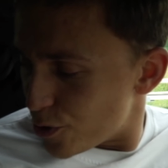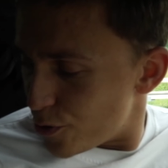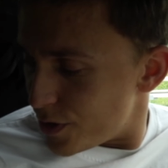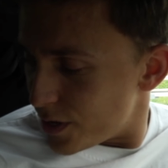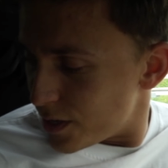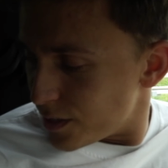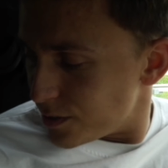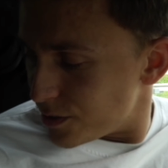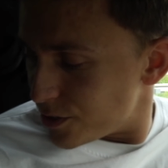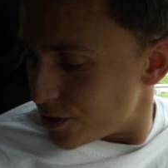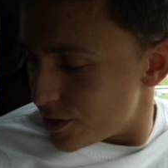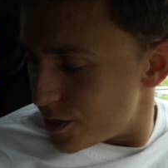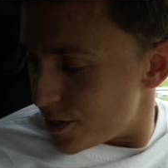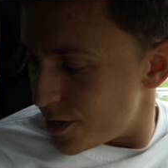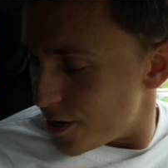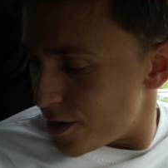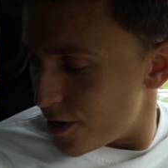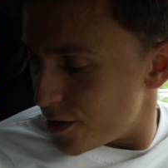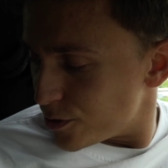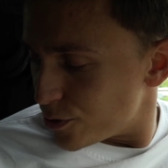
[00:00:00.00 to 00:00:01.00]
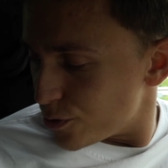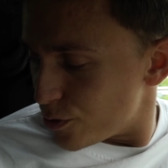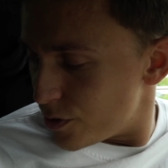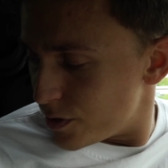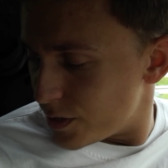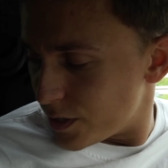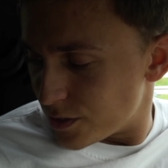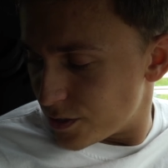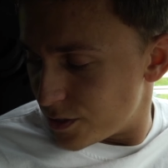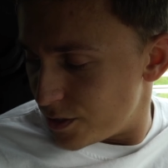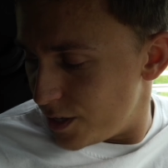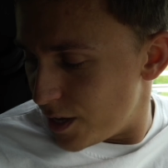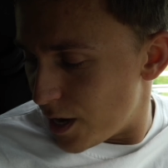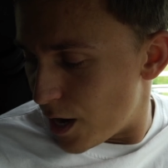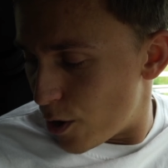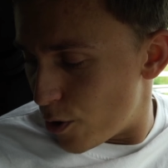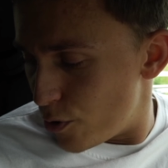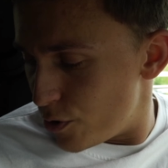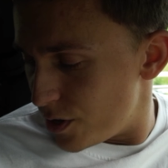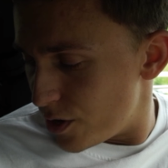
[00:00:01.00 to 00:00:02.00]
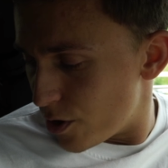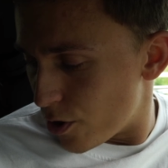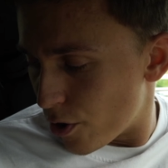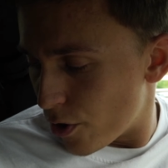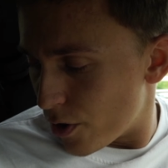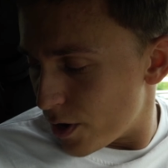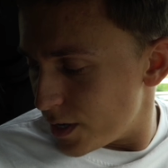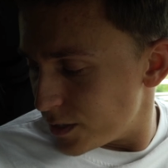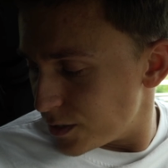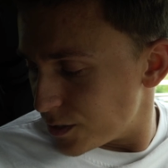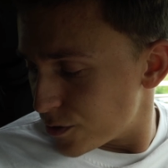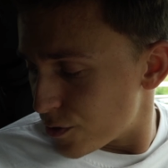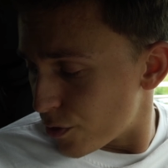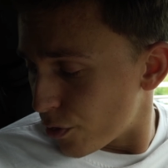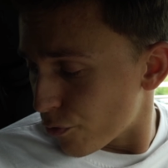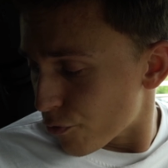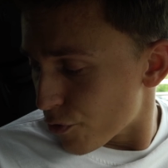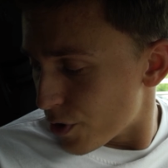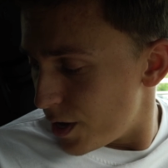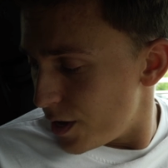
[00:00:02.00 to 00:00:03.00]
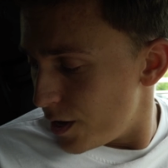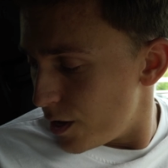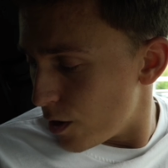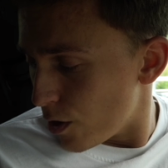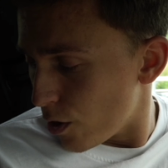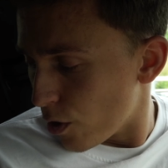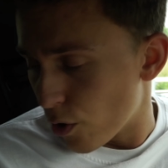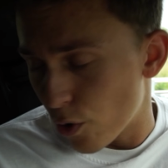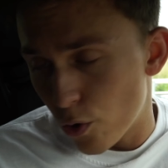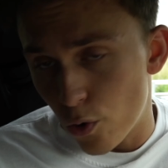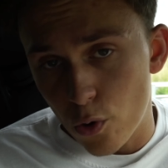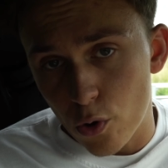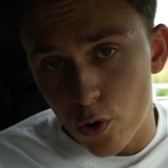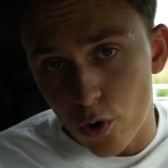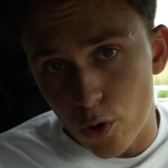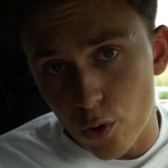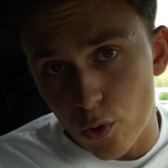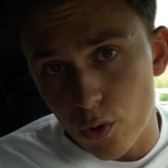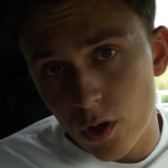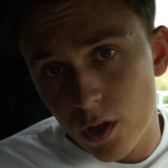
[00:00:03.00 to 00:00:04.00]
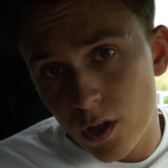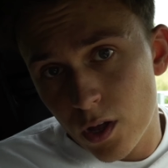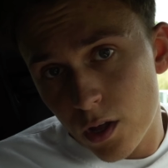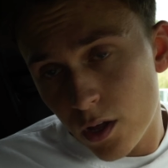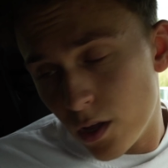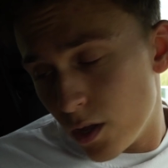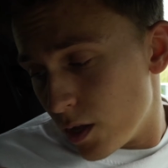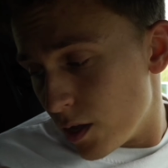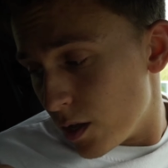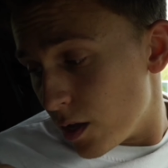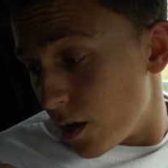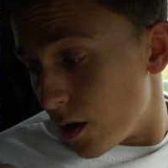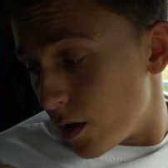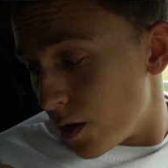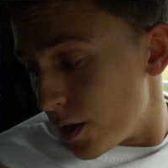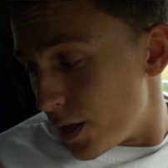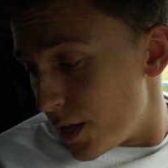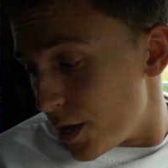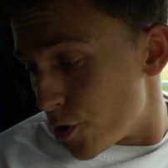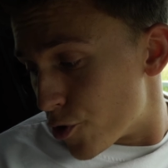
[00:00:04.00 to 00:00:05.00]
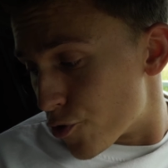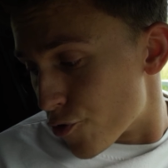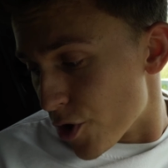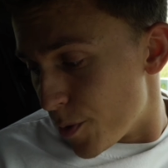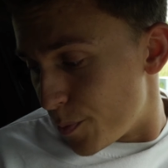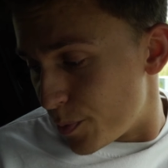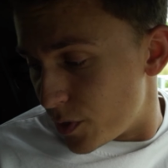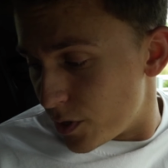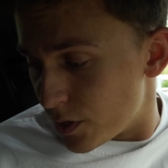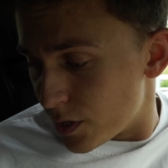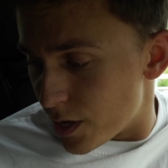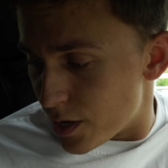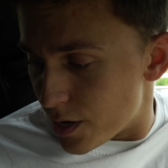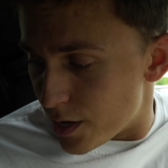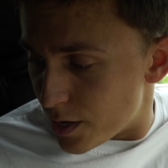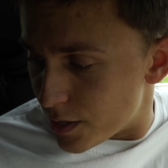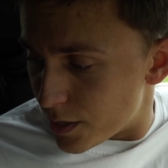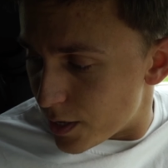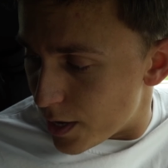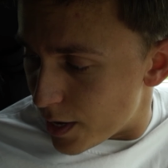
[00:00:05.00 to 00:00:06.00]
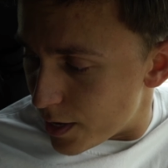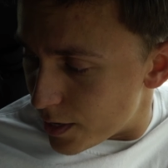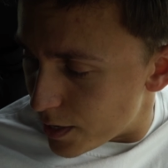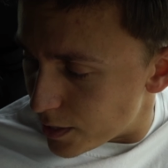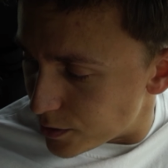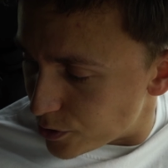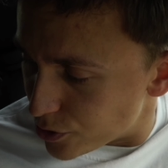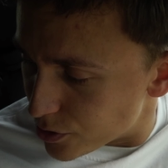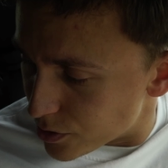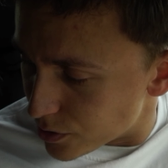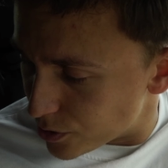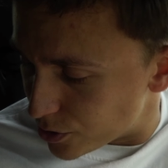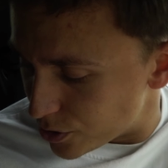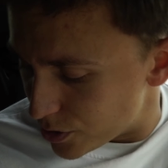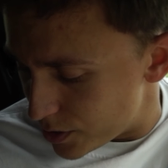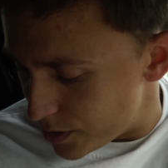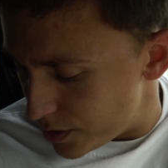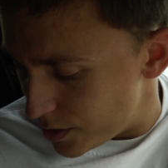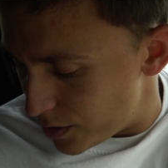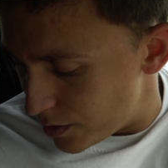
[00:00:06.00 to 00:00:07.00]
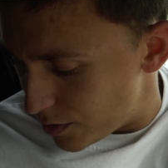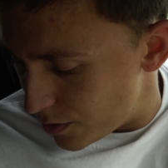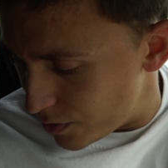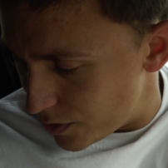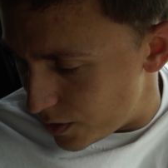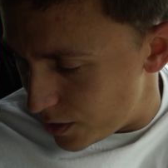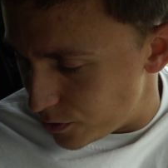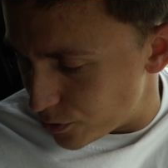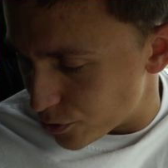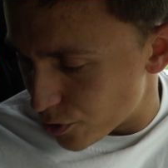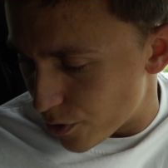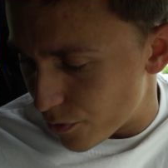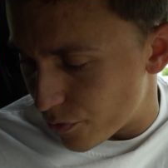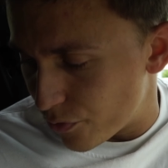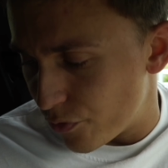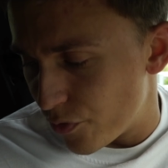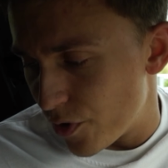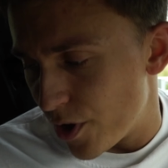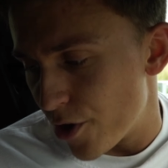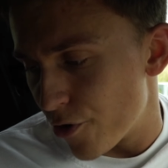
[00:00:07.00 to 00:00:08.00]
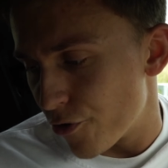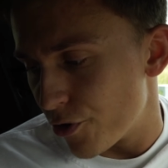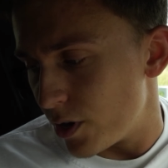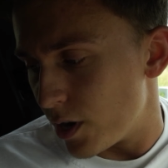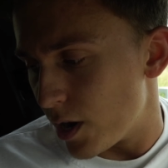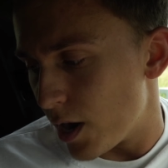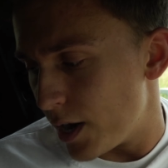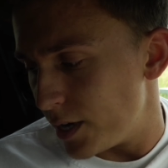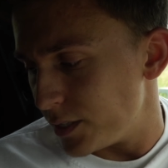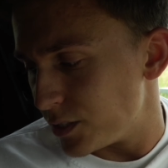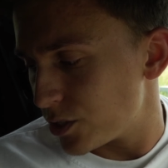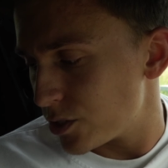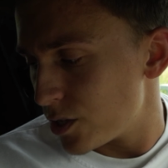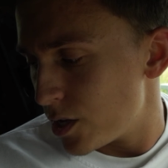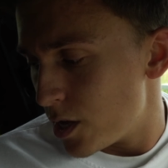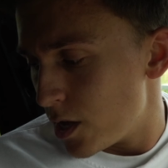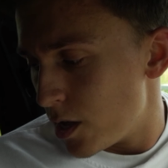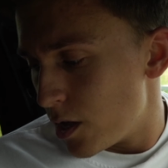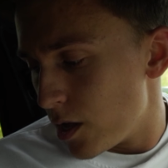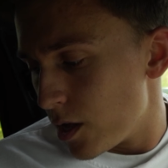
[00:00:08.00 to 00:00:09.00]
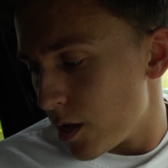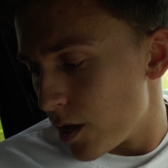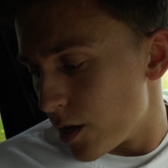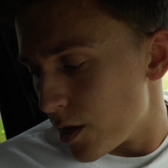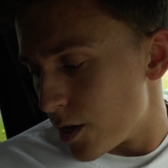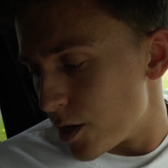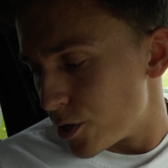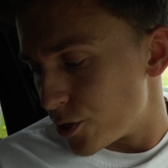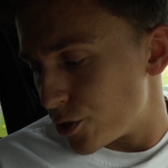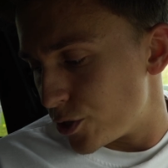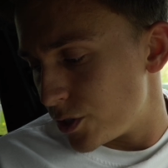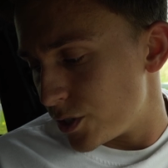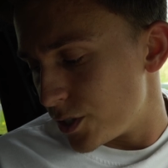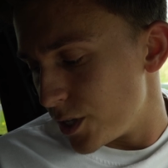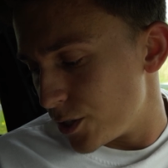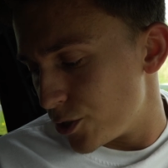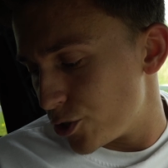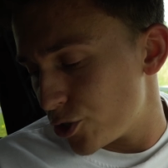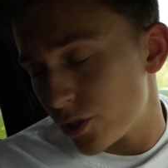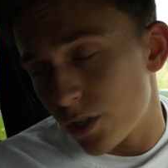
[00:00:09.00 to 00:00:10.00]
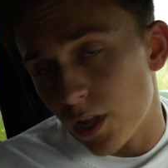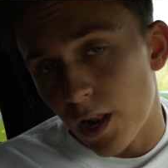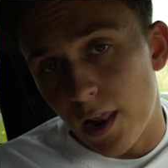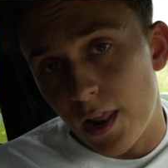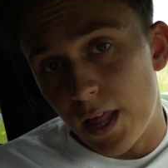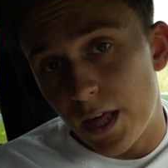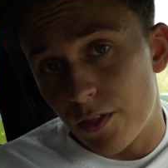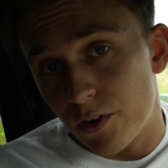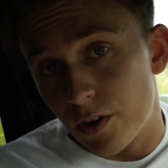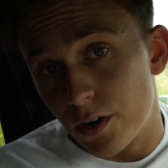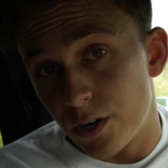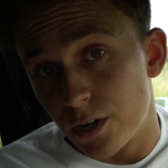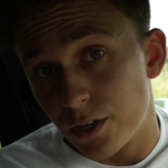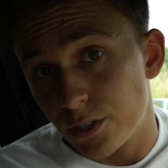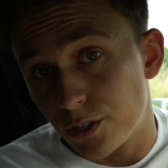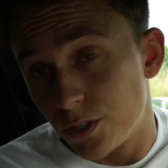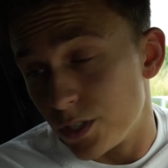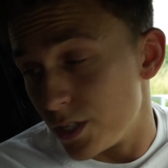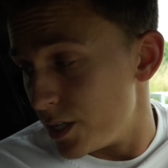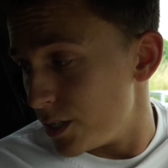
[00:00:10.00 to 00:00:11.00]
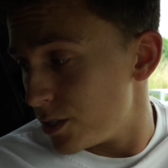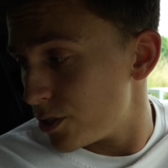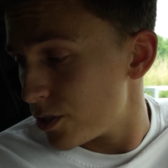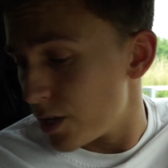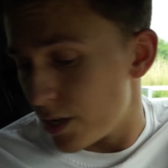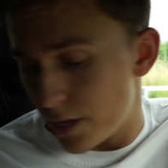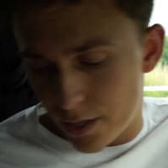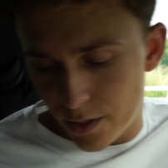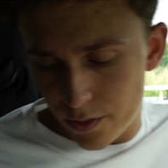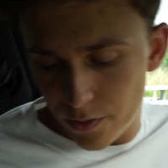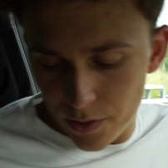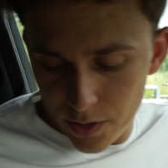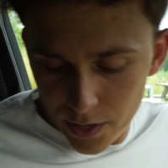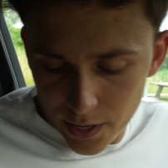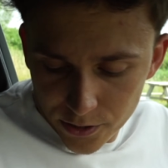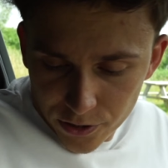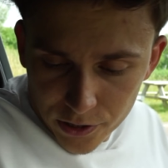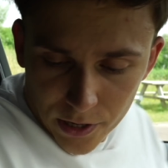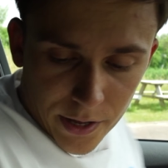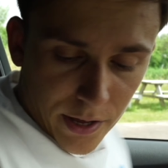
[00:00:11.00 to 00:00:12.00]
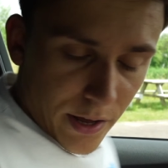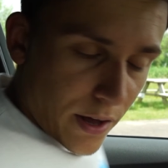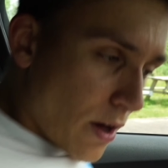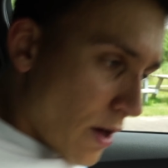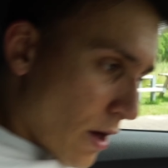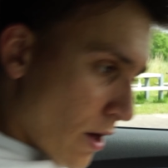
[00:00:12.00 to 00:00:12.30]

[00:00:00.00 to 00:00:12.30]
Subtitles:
you can see there, so it has the Audi RS3 logo encrypted in it, and as you can see, these are very nice stitched leather seats, and they actually